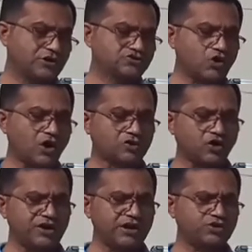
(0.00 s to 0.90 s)
So
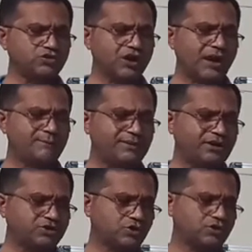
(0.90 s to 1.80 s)
according to the
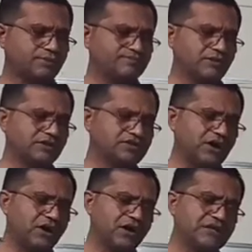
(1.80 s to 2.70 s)
amplitude,
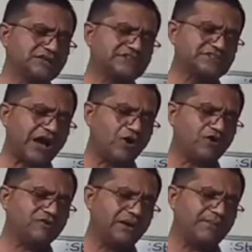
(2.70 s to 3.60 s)
the
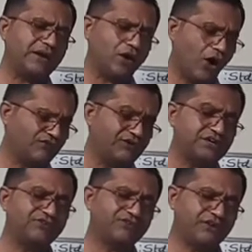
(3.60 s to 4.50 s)
sound will be of
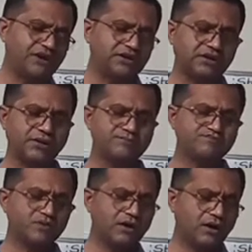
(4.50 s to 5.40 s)
a different
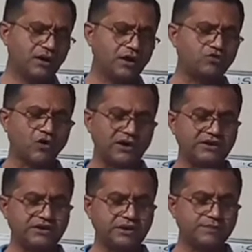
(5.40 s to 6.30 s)

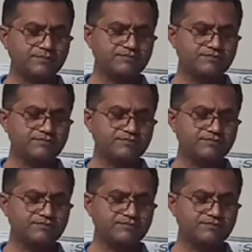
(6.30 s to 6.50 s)
quality.